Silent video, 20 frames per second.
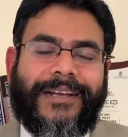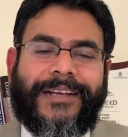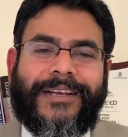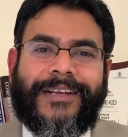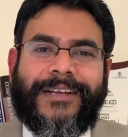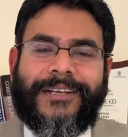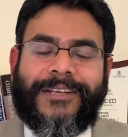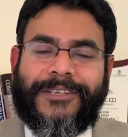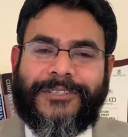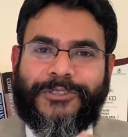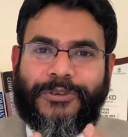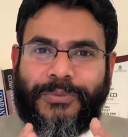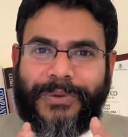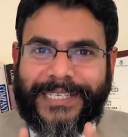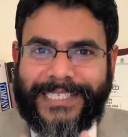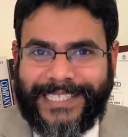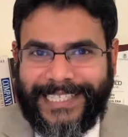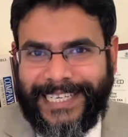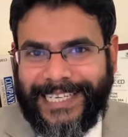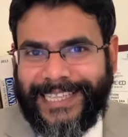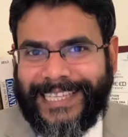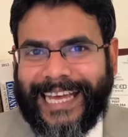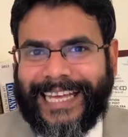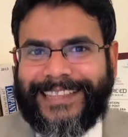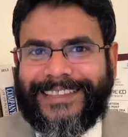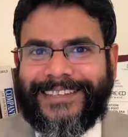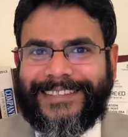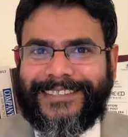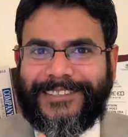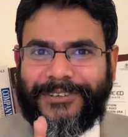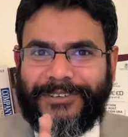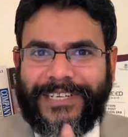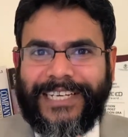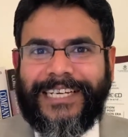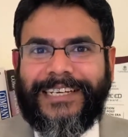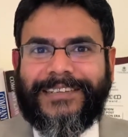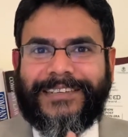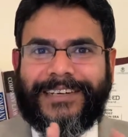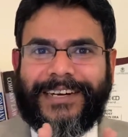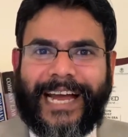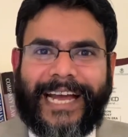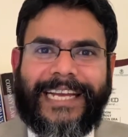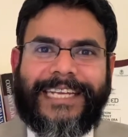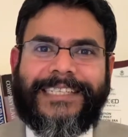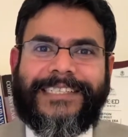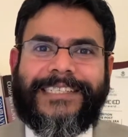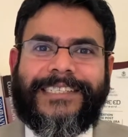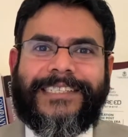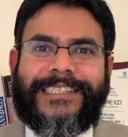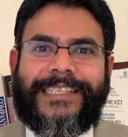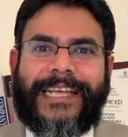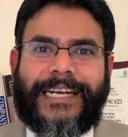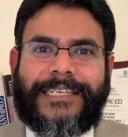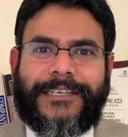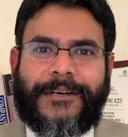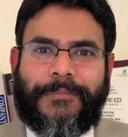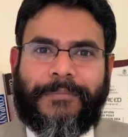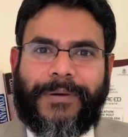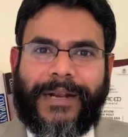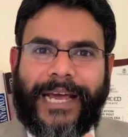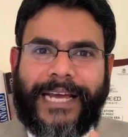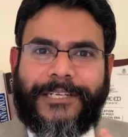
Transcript: So we see that the three rights that apply to